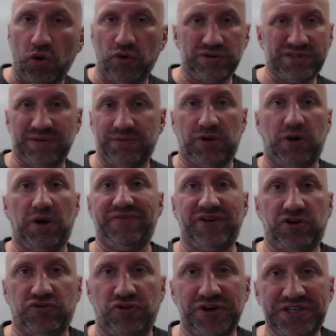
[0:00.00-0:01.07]
or some kind
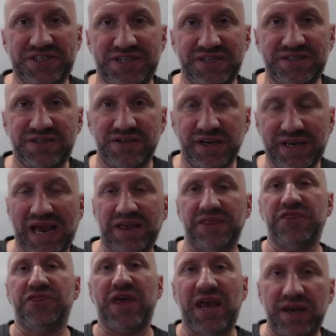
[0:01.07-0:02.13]
of a crisis,
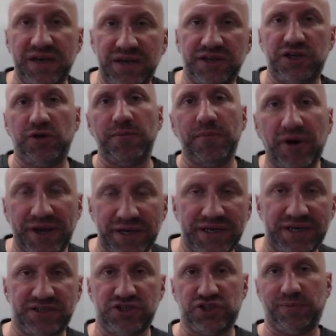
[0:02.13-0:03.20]
okay? Then you
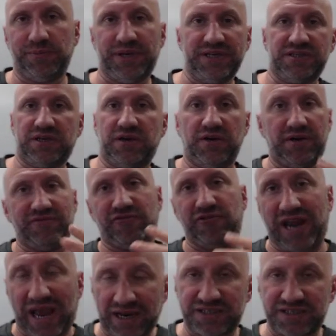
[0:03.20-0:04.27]
might need to jump into kind
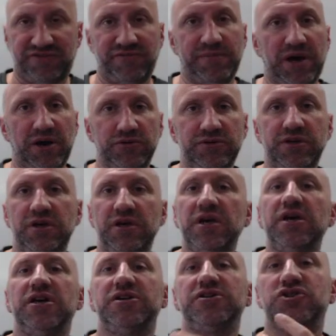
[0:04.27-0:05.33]
of reactive mode
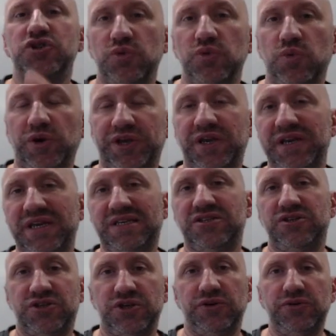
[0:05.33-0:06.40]
and do what you
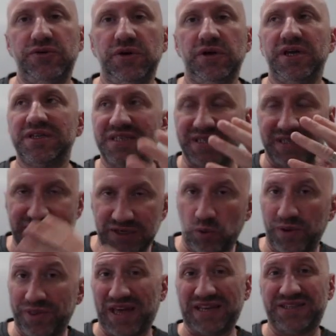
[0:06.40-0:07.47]
need to do to
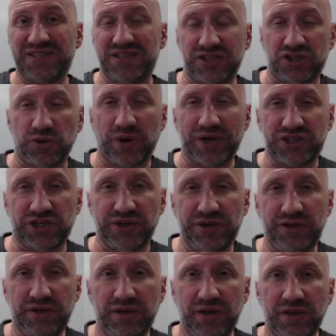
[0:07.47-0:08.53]
deal with that
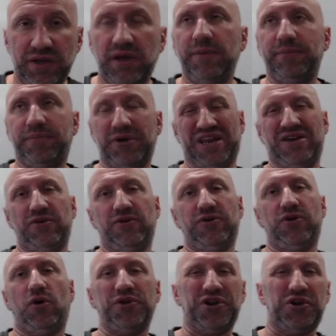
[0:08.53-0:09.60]
situation. But
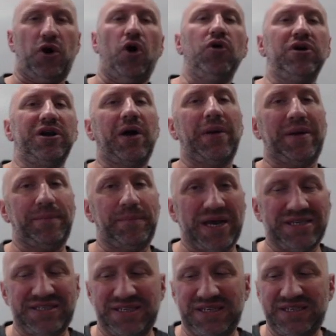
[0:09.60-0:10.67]
on an ongoing
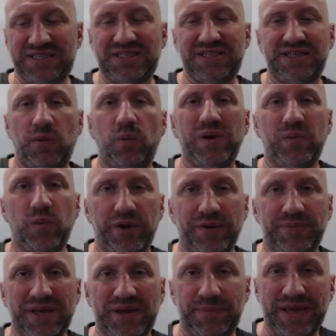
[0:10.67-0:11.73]
basis, we
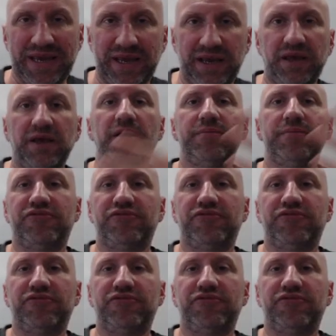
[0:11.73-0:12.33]
want to be being